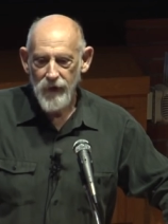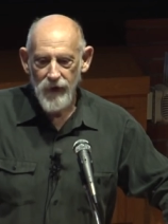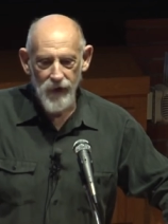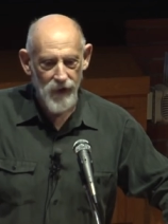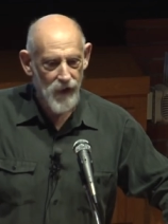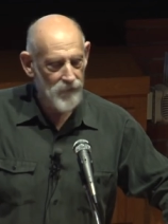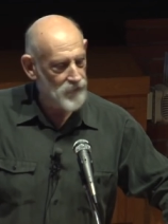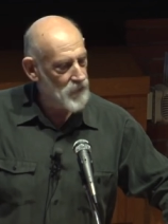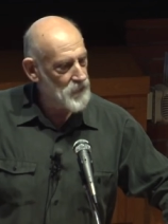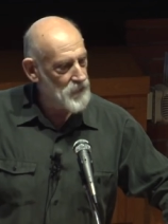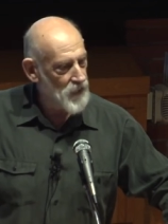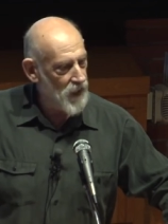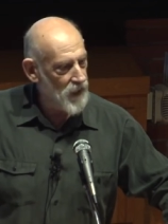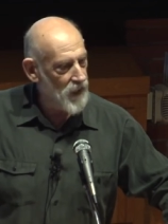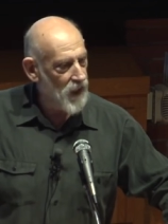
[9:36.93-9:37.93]
I have to
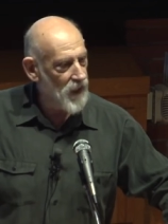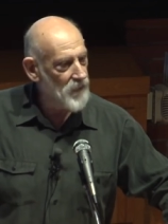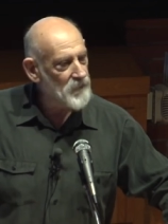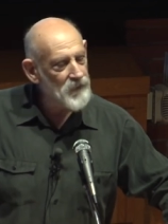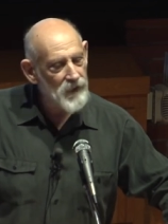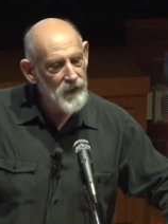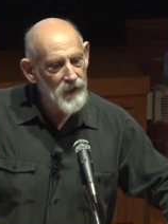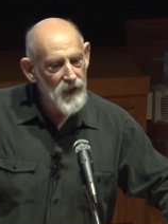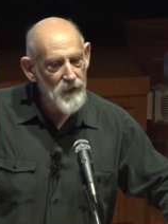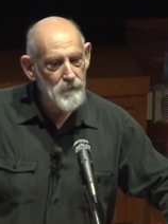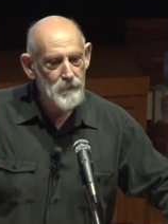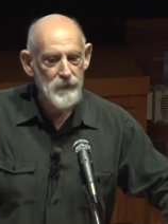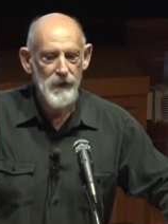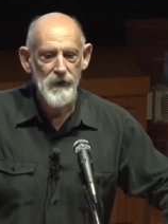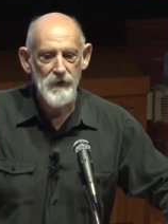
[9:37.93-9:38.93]
say, I'm
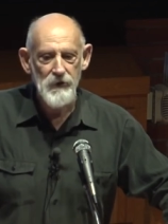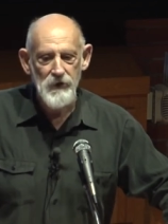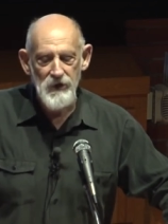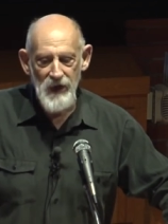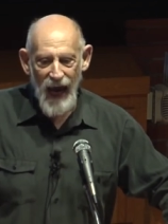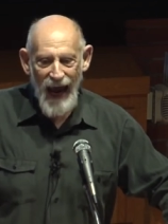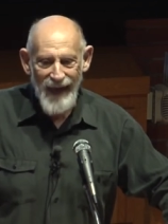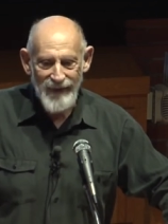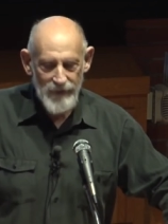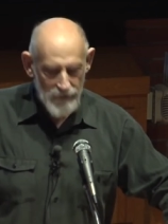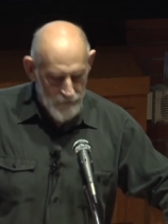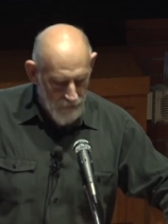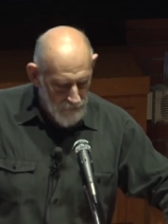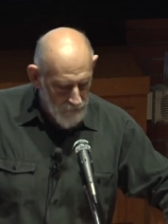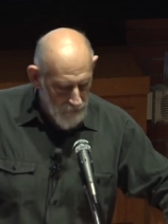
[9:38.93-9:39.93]
deeply
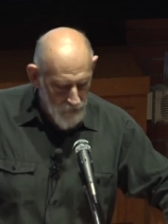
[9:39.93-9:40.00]
saddened and